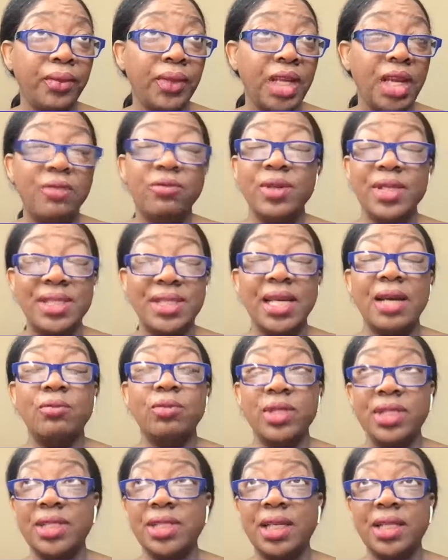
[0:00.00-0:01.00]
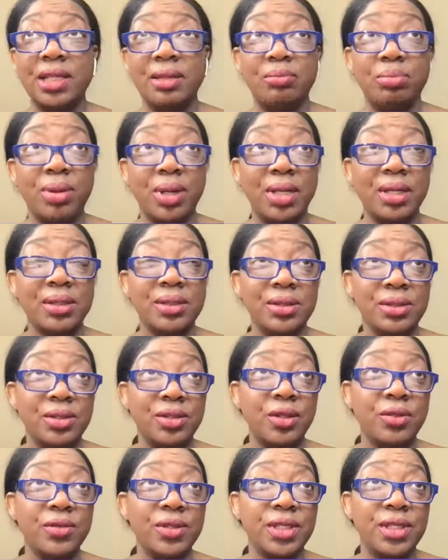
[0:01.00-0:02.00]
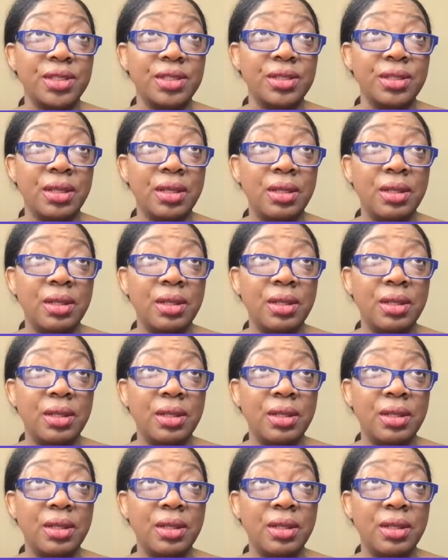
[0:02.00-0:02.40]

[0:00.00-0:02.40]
if we say we sell in products and services.